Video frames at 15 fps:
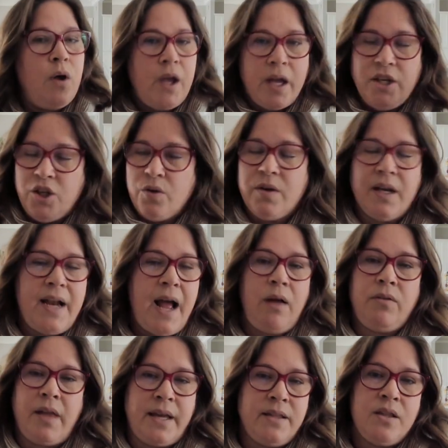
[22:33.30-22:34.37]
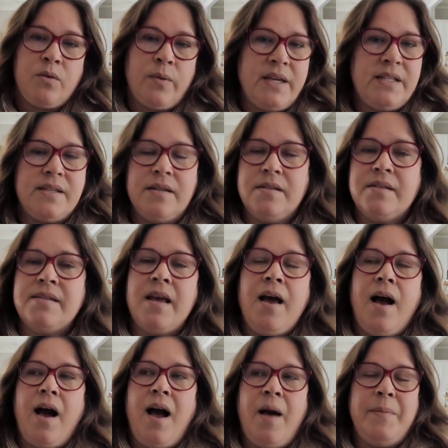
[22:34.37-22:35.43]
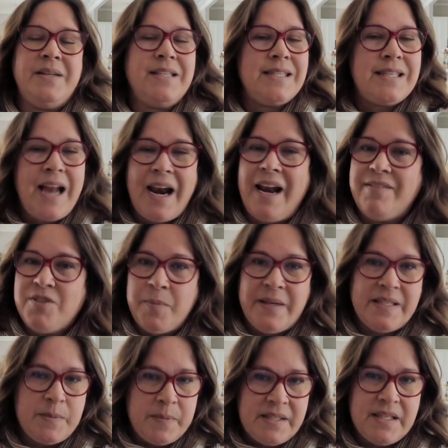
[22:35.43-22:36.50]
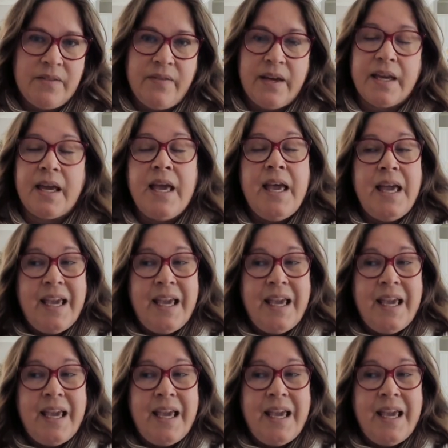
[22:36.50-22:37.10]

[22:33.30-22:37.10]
and you can outline the reasons. Um, it does not have to be specific.